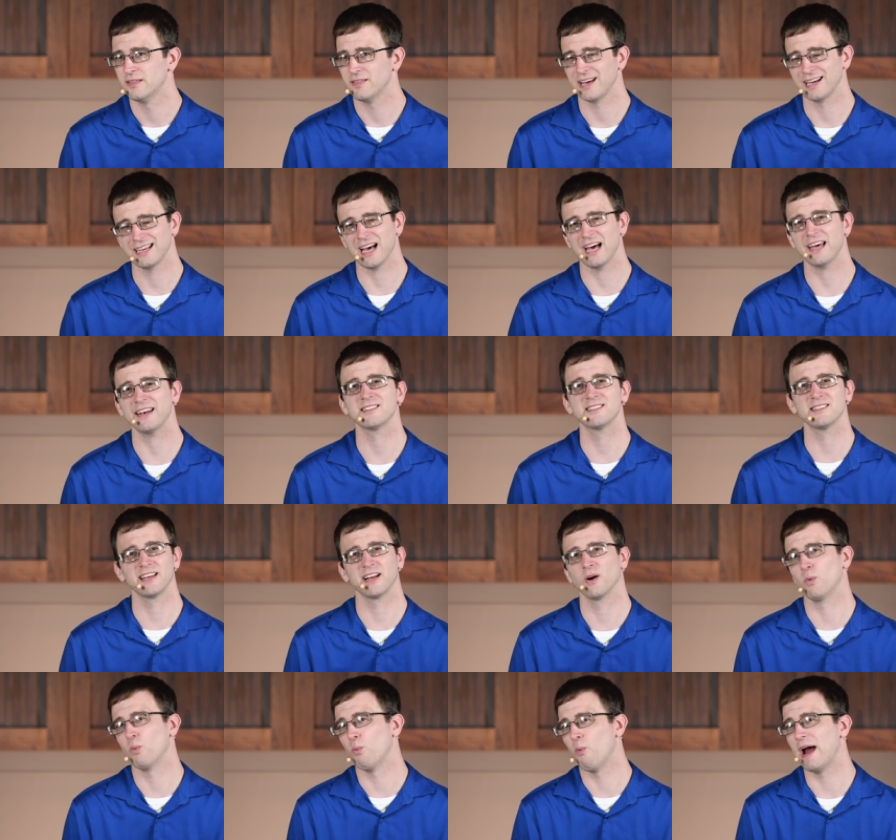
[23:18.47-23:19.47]
that God is
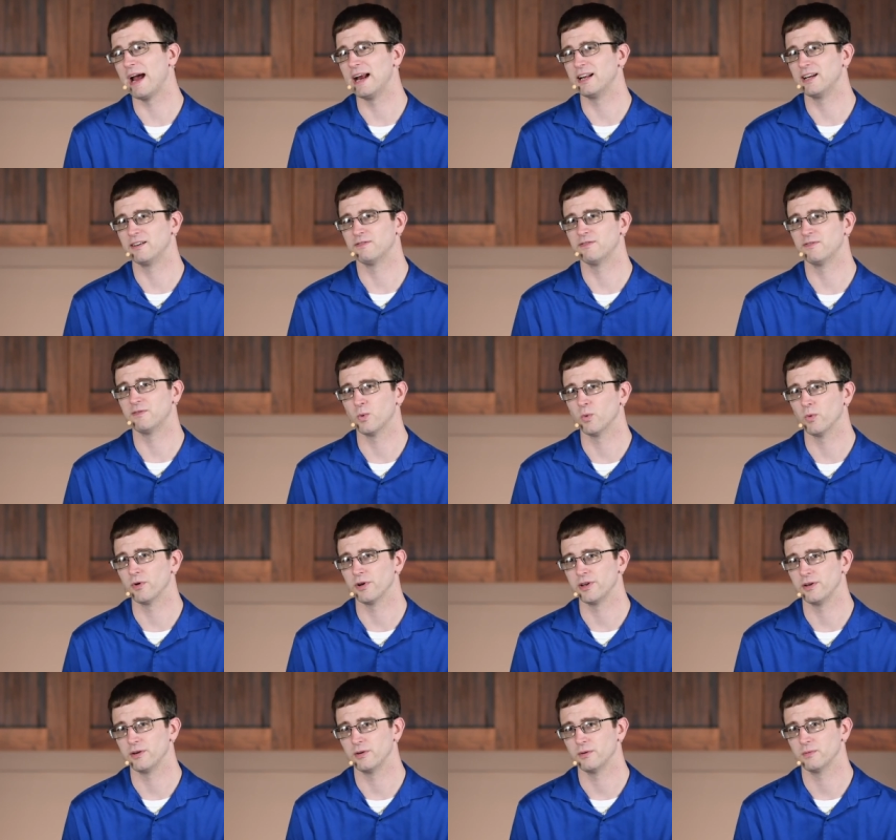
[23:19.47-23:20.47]
there waiting
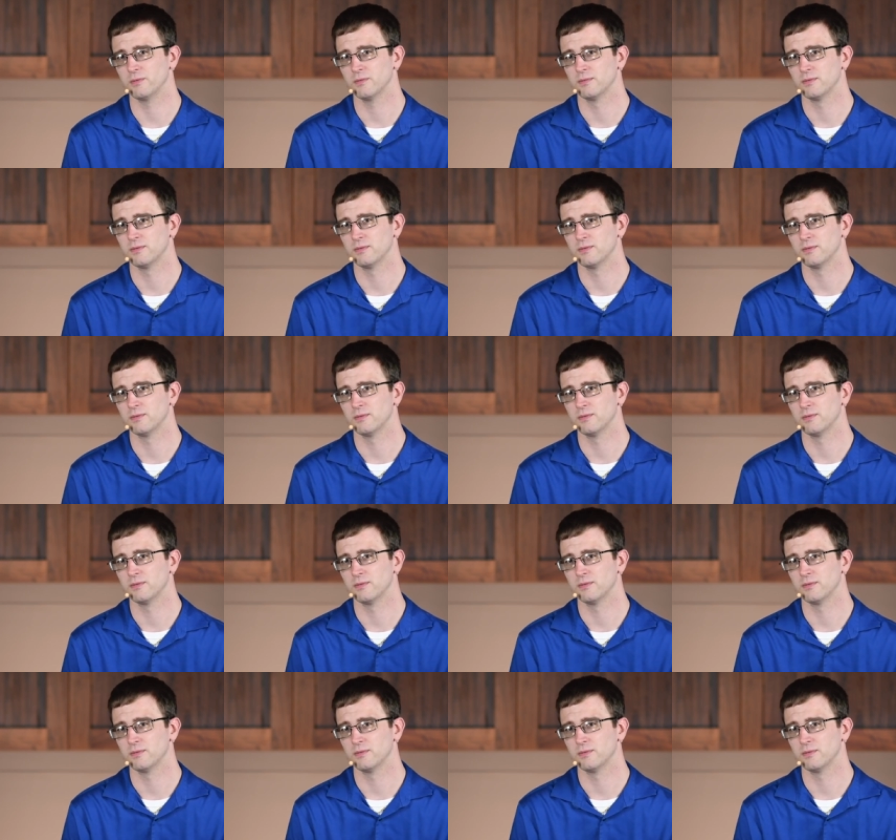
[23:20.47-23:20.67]
for you.